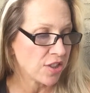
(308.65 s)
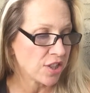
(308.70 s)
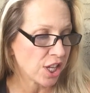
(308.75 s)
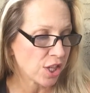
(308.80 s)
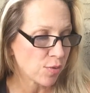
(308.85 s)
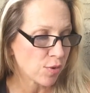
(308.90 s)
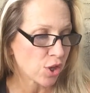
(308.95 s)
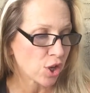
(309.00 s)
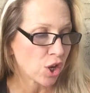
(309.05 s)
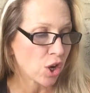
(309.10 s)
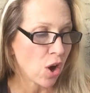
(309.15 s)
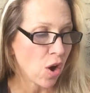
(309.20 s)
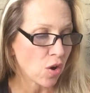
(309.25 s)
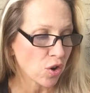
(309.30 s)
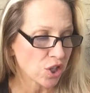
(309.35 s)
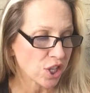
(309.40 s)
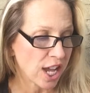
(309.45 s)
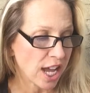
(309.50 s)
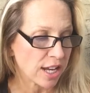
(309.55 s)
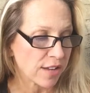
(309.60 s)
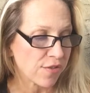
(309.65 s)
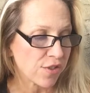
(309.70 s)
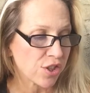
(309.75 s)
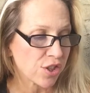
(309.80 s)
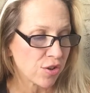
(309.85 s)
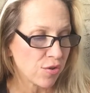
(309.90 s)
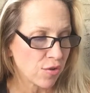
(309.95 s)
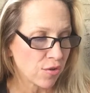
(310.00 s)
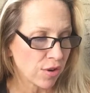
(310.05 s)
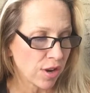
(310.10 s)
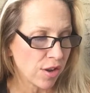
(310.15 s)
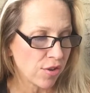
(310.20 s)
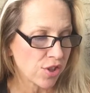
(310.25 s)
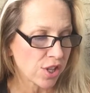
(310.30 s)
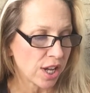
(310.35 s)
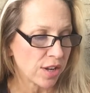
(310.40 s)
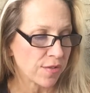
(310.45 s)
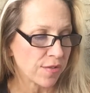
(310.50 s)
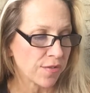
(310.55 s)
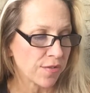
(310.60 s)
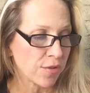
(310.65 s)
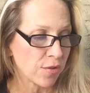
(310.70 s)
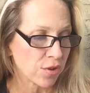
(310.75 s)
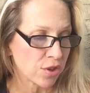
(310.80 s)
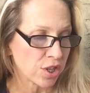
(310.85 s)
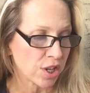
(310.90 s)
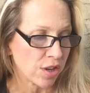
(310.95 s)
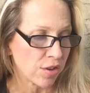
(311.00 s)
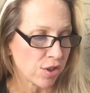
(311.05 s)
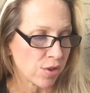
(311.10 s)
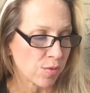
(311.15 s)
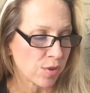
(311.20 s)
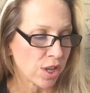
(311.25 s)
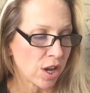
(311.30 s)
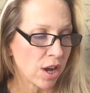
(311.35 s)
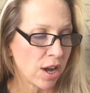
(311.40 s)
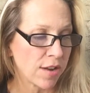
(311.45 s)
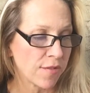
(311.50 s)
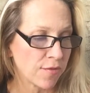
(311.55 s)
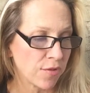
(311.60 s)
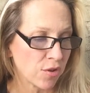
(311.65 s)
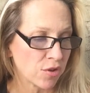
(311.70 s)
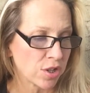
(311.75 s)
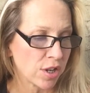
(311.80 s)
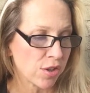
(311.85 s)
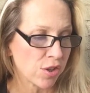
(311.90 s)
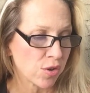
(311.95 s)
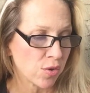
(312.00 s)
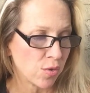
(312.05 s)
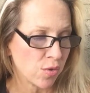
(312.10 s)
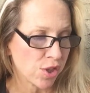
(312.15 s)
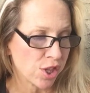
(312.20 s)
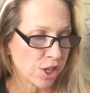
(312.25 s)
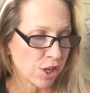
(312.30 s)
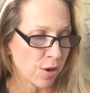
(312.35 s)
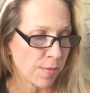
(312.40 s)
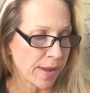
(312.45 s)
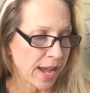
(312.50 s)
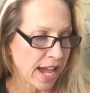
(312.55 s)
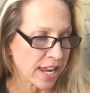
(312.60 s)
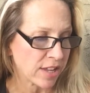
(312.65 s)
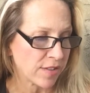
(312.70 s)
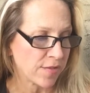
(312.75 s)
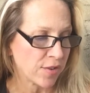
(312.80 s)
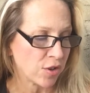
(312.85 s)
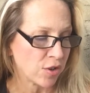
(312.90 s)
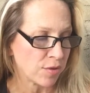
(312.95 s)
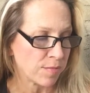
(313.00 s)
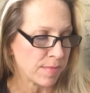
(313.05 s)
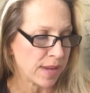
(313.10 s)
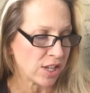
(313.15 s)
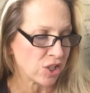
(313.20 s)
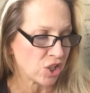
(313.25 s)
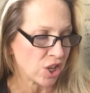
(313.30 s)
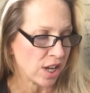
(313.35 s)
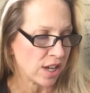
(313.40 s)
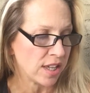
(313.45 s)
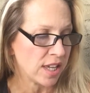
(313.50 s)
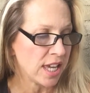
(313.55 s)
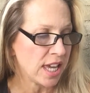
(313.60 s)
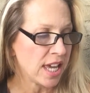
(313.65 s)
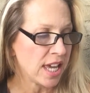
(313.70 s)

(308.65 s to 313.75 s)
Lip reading: This was a cocktail of sucrose and fructose with high fructose corn syrup added for good measure.